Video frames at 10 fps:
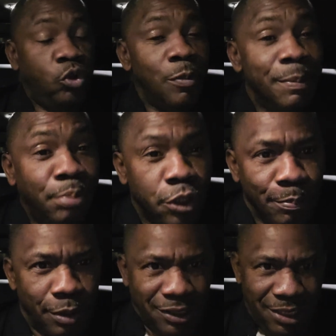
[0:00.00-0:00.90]
to be put
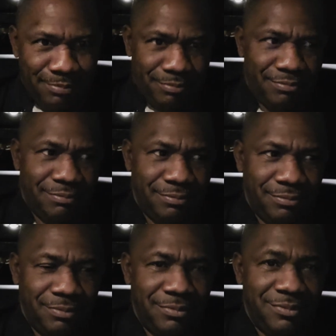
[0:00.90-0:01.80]
upon him.
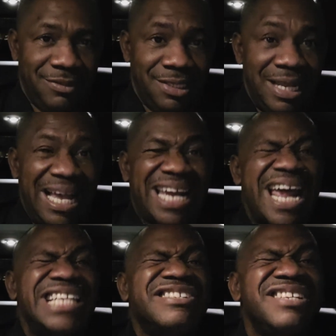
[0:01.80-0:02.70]

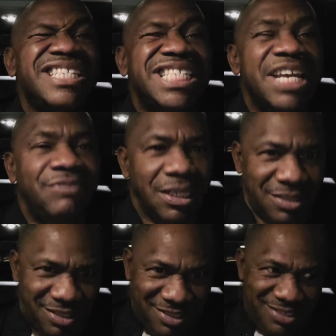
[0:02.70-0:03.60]
Christ received
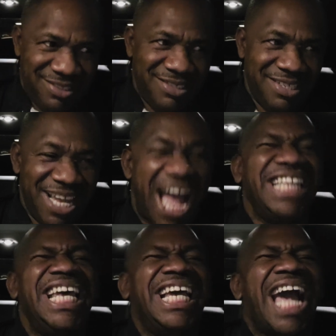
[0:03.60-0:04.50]
it
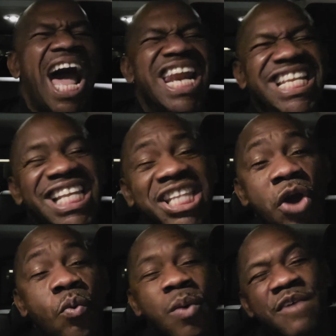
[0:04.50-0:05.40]
and he carried
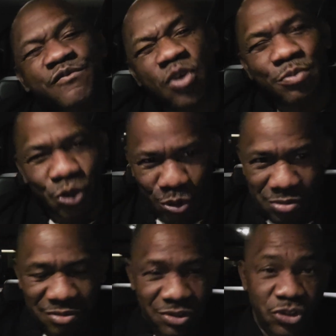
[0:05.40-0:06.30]
it away from you.
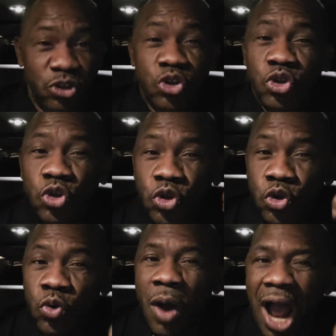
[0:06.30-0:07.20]

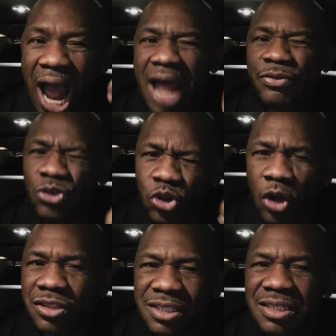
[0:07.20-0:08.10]
You are
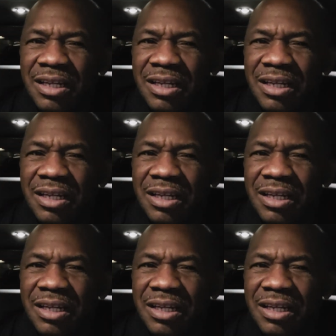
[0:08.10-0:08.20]
not